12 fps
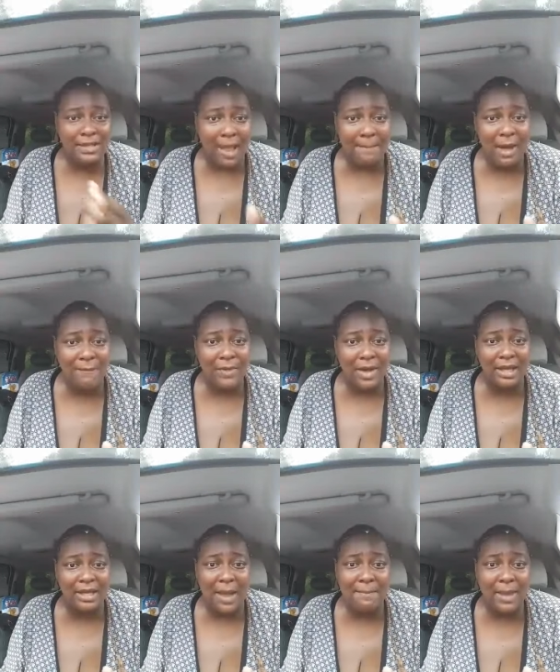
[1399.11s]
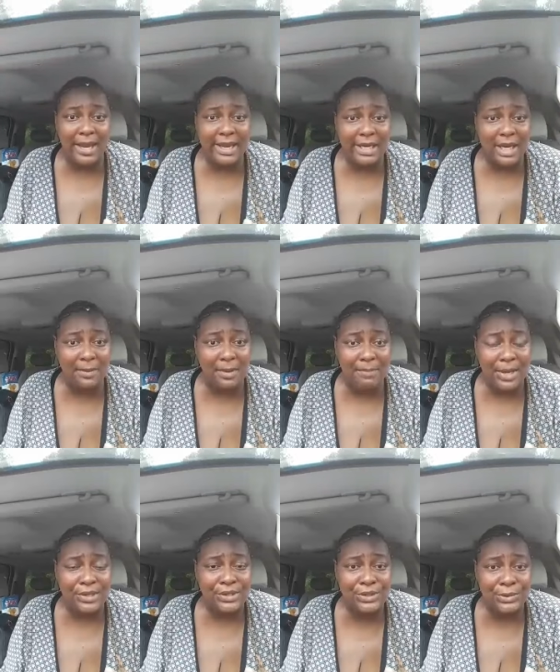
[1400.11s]
that motherfucking Cammy might end up
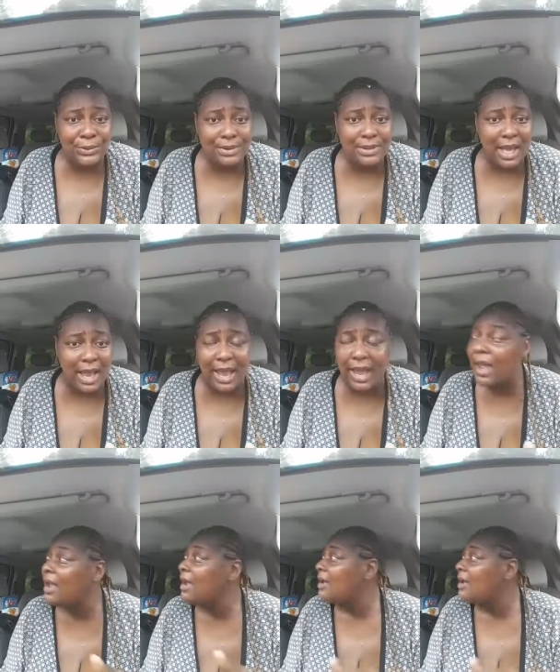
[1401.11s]
committing suicide.